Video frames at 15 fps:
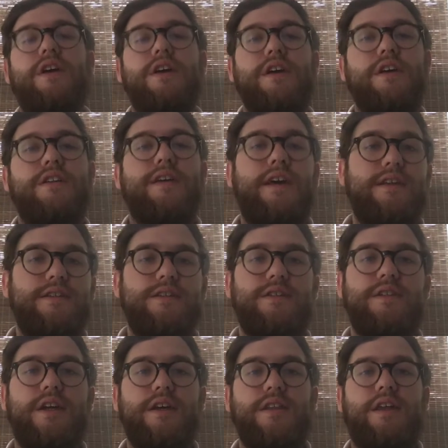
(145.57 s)
In
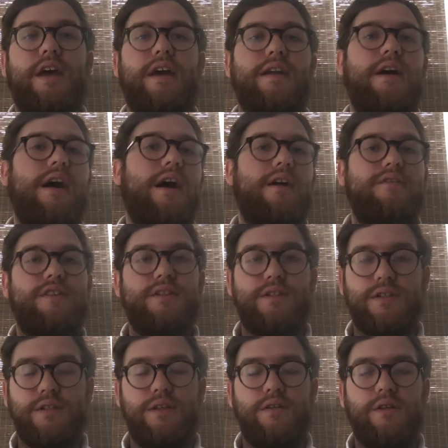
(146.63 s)
cases like that,
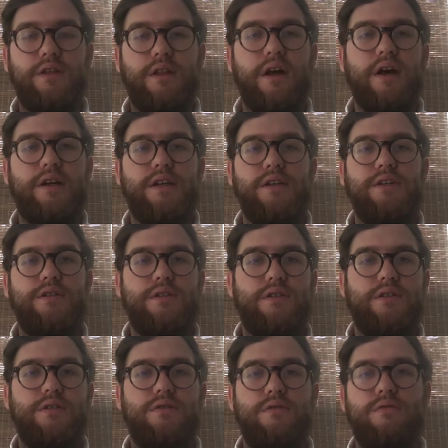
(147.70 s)
obviously you can log
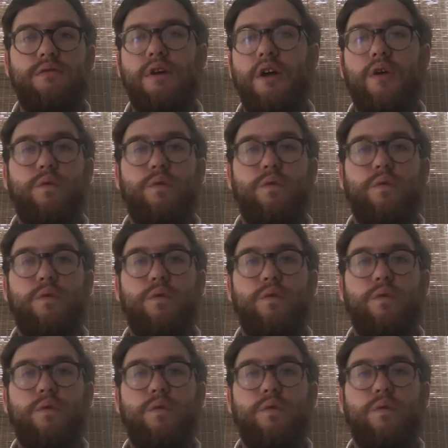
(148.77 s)
into